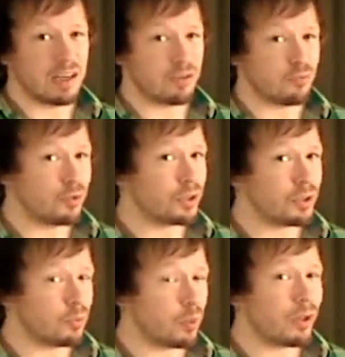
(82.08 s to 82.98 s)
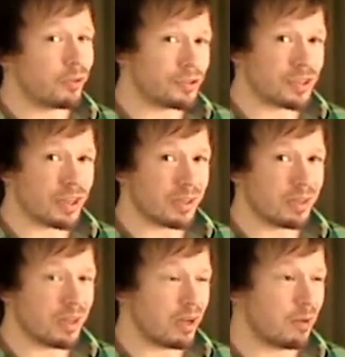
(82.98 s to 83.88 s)
and a really
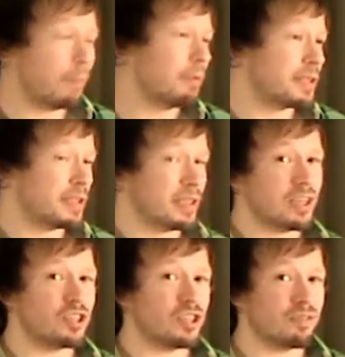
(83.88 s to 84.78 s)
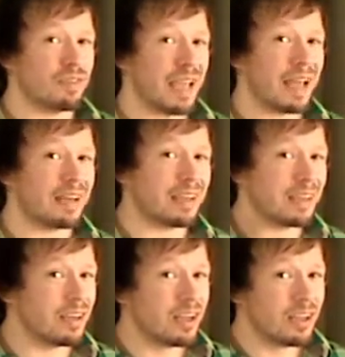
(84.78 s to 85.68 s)
well-done representation of Ganon.